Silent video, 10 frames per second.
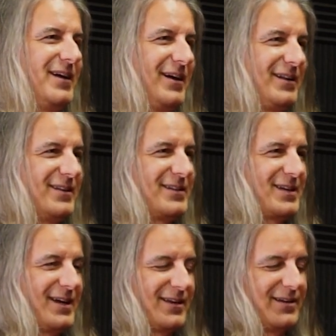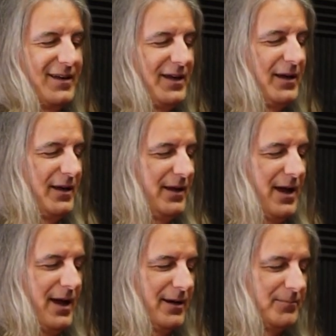Right? It's like
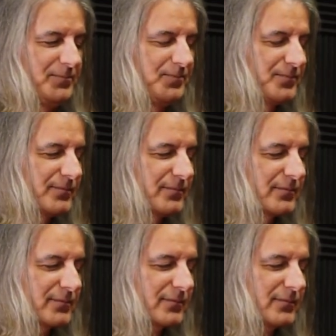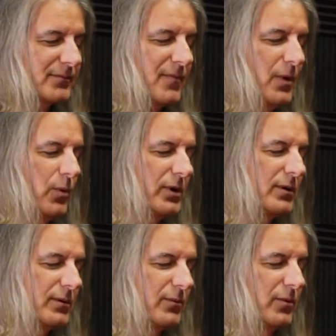um,
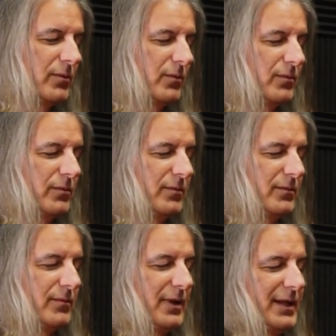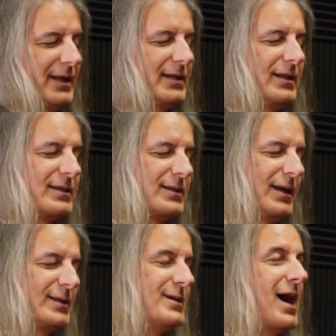we're, we're it, it's
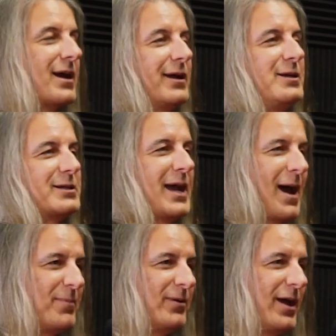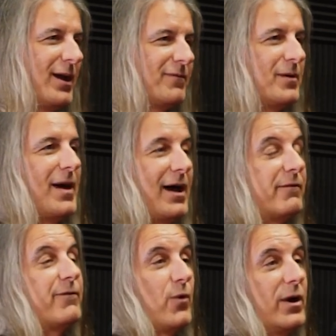it's not going to just happen right off the bat
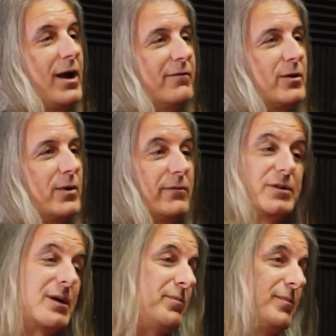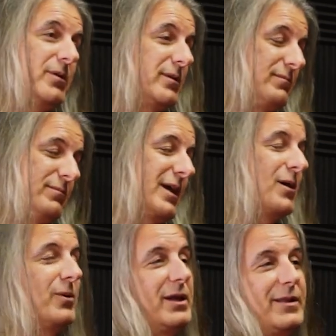for everyone. For some people, they
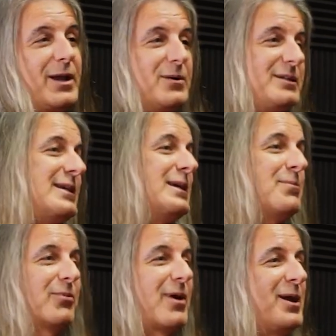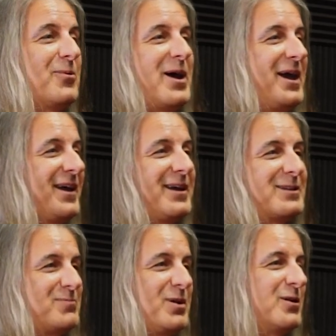go in, they go deep right away.
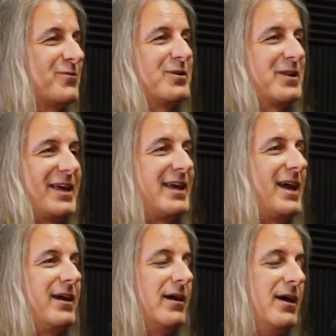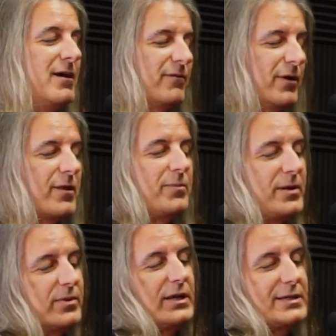It's yeah. beautiful, they get it. For other
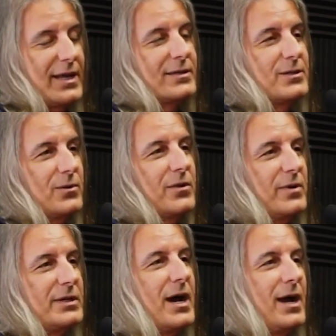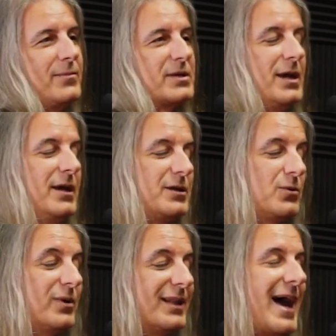people, it takes two or three times
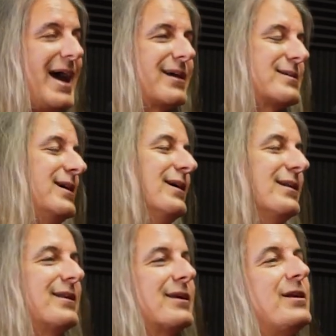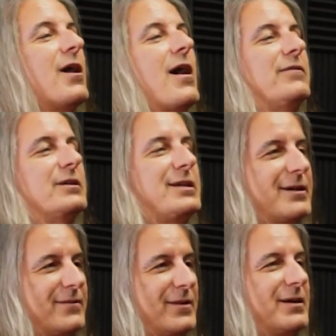to relax, let the
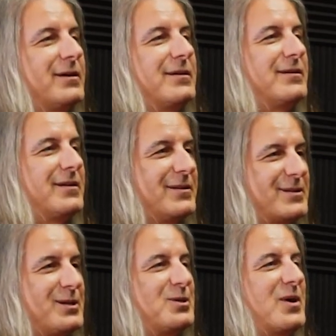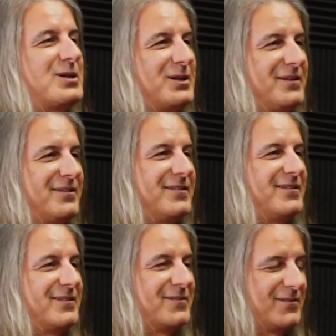novelty of the situation
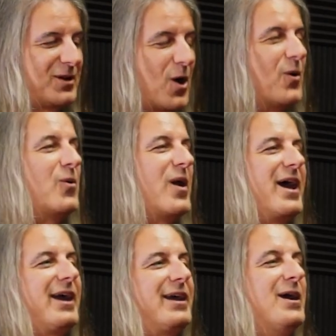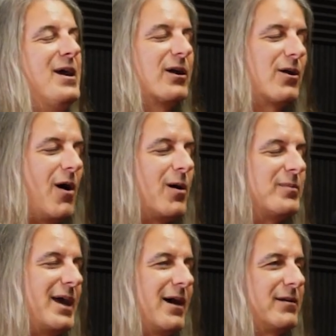go away, right. calm
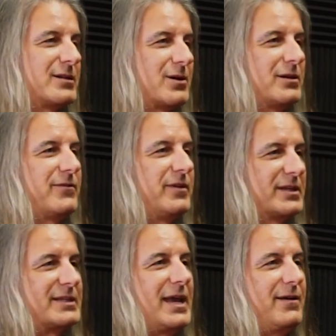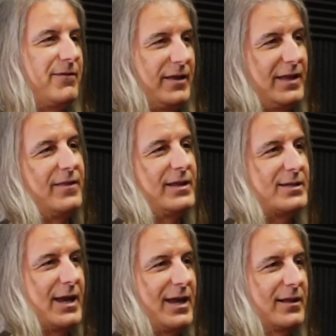down, and start to feel safe in the
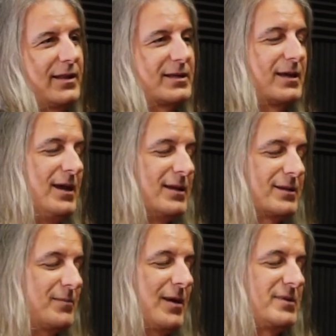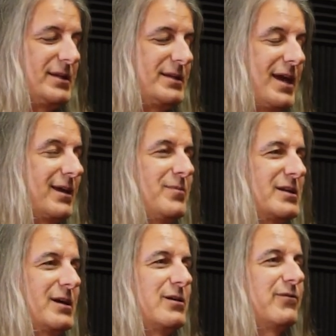tank. Like sometimes the tank can be
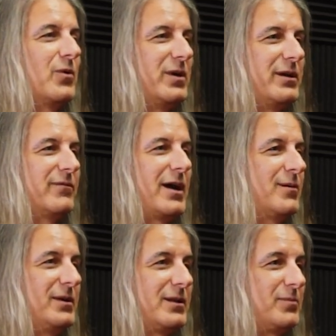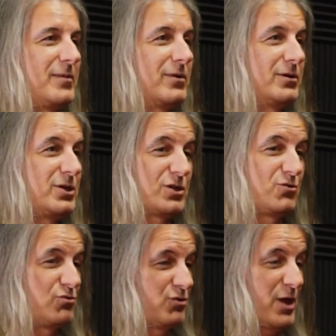such a foreign environment that people are just
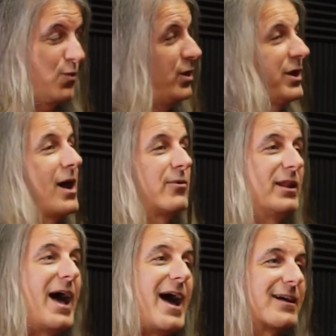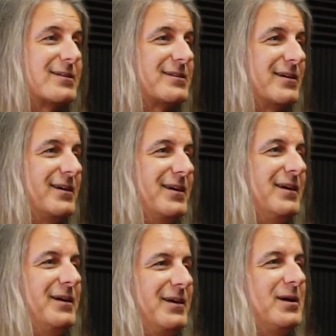they will not relax. Yeah, of
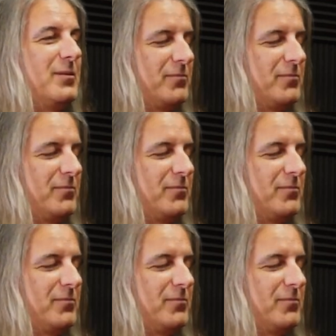course.